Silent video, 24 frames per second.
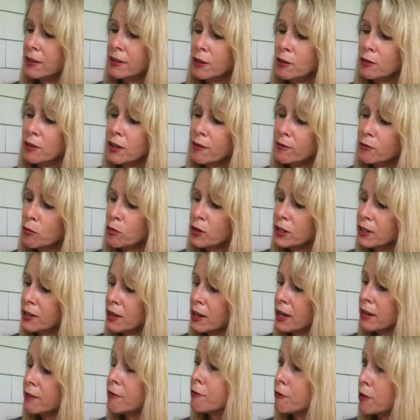their loved one
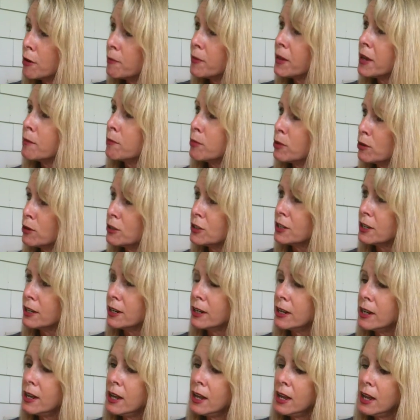died from that person.